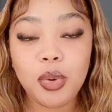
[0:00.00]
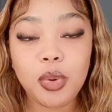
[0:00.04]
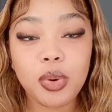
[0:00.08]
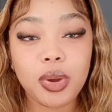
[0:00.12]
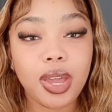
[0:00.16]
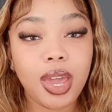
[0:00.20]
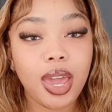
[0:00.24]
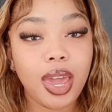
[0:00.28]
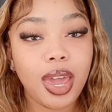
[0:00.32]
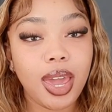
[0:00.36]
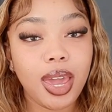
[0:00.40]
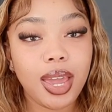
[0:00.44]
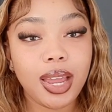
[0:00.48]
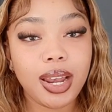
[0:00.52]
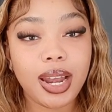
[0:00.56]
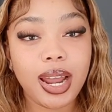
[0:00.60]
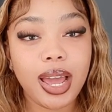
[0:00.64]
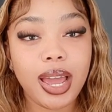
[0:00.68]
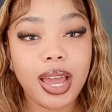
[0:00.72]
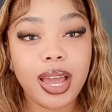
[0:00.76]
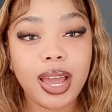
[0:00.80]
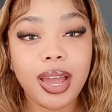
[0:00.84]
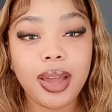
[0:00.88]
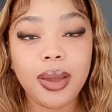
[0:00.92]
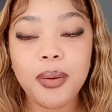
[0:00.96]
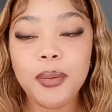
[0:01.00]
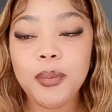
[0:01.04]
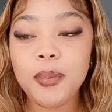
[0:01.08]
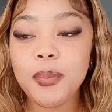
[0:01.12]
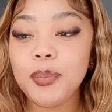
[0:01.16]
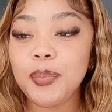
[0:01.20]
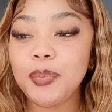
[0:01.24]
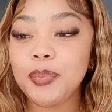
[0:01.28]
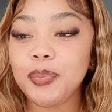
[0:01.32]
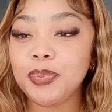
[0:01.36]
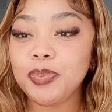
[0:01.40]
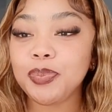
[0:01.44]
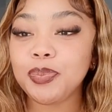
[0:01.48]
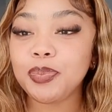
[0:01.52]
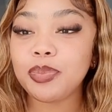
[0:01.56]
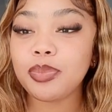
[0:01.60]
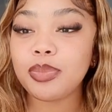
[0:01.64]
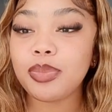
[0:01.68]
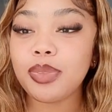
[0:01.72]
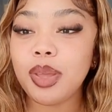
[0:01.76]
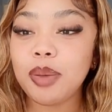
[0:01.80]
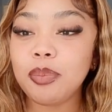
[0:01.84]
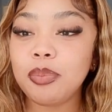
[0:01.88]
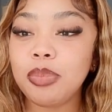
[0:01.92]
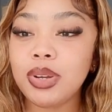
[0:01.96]
Okay, like
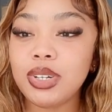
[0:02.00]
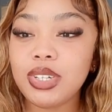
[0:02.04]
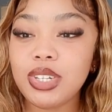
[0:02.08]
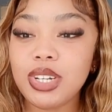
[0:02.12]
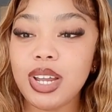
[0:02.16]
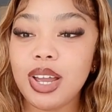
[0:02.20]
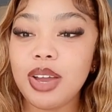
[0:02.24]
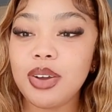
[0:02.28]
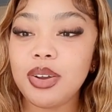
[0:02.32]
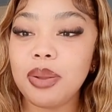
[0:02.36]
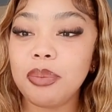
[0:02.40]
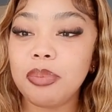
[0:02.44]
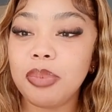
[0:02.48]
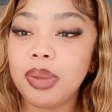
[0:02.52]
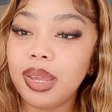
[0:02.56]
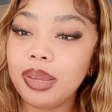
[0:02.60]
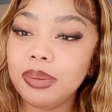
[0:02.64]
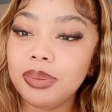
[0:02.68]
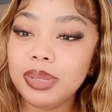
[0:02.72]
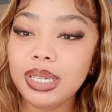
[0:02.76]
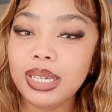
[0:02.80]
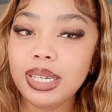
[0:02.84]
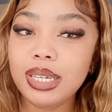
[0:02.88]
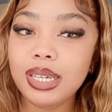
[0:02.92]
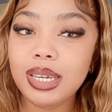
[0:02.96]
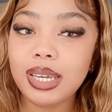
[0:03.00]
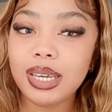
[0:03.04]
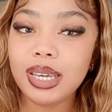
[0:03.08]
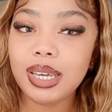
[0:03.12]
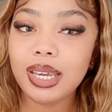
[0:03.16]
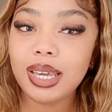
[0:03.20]
pushing out a baby